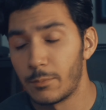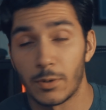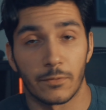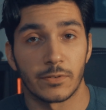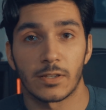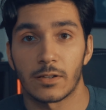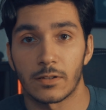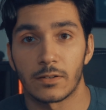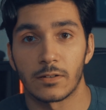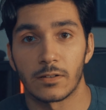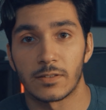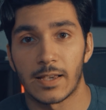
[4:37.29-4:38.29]
But if you take a
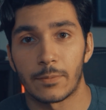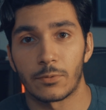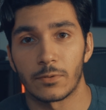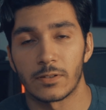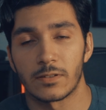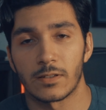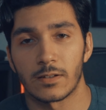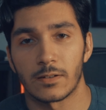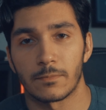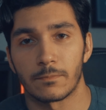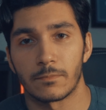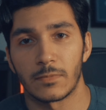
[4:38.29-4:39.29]
good example is
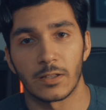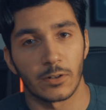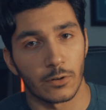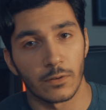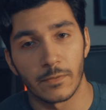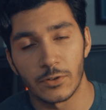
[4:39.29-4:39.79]
Leonardo